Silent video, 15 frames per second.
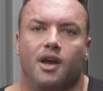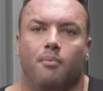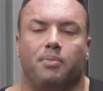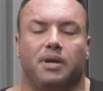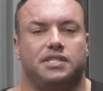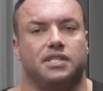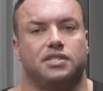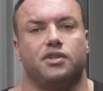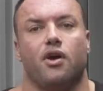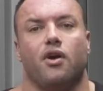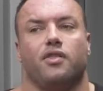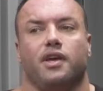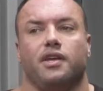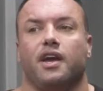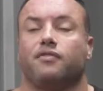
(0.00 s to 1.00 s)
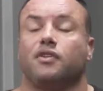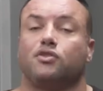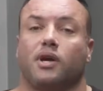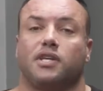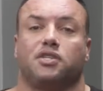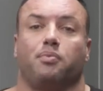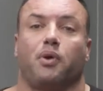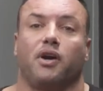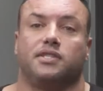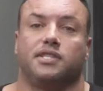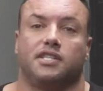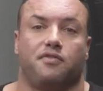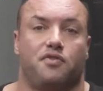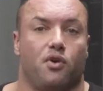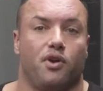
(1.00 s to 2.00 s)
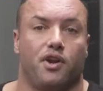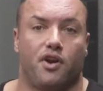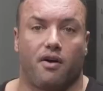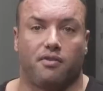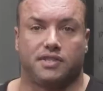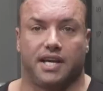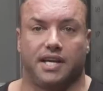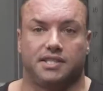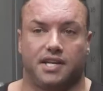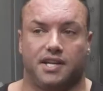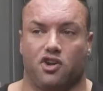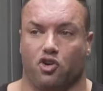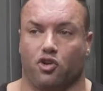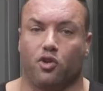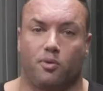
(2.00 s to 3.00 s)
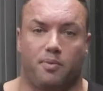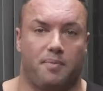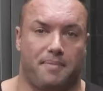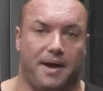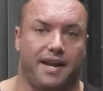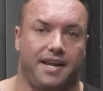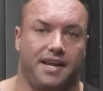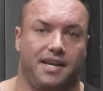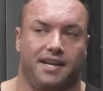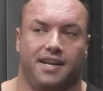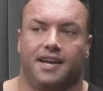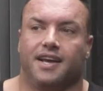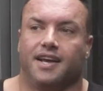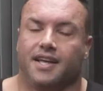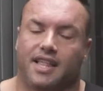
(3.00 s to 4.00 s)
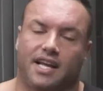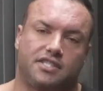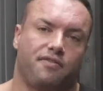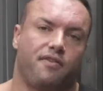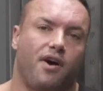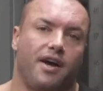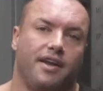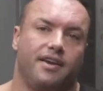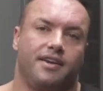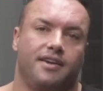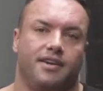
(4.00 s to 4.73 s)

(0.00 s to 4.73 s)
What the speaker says: But just know that you have to trust the process. If you're in an off season, you're a little bit muddy, that's fine.